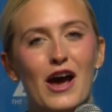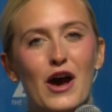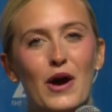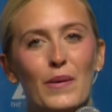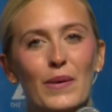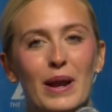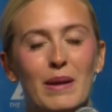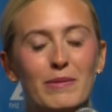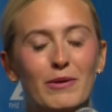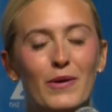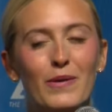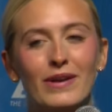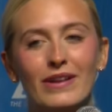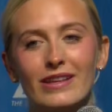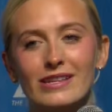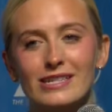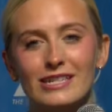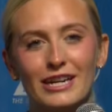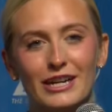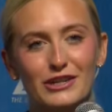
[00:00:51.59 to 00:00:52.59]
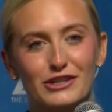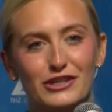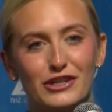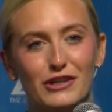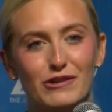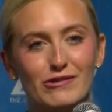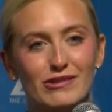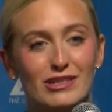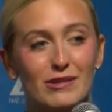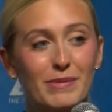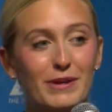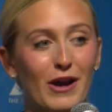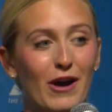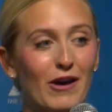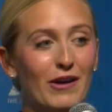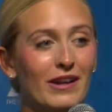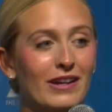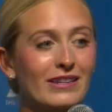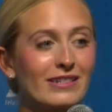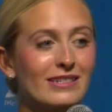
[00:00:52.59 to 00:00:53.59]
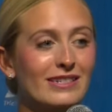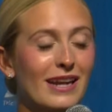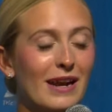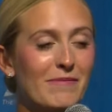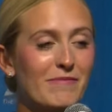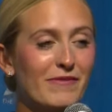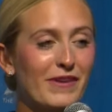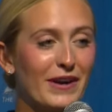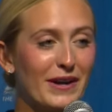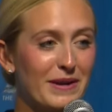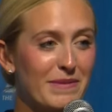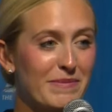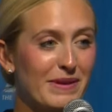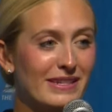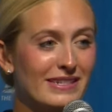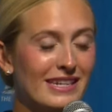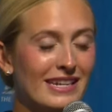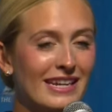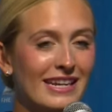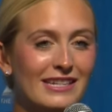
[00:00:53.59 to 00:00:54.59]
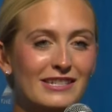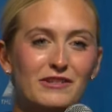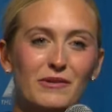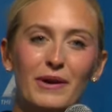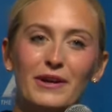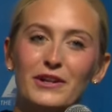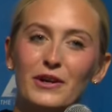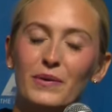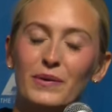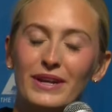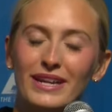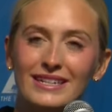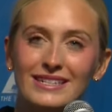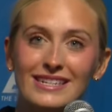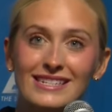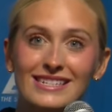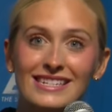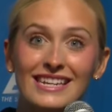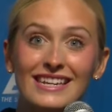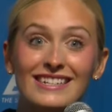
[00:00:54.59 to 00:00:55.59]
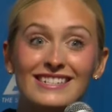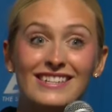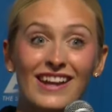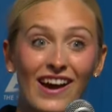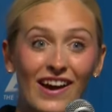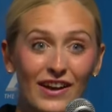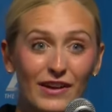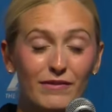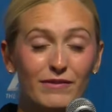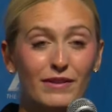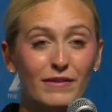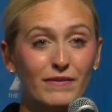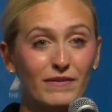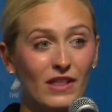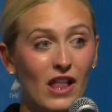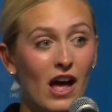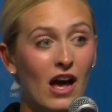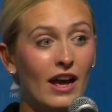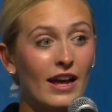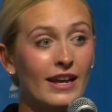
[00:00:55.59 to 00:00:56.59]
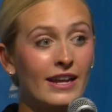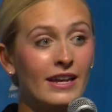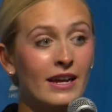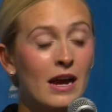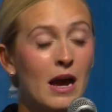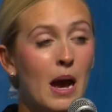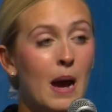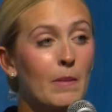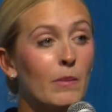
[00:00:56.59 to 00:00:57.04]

when I'm going to these air shows, to be honest, I'm very busy, and so I don't get to see a ton of the flying,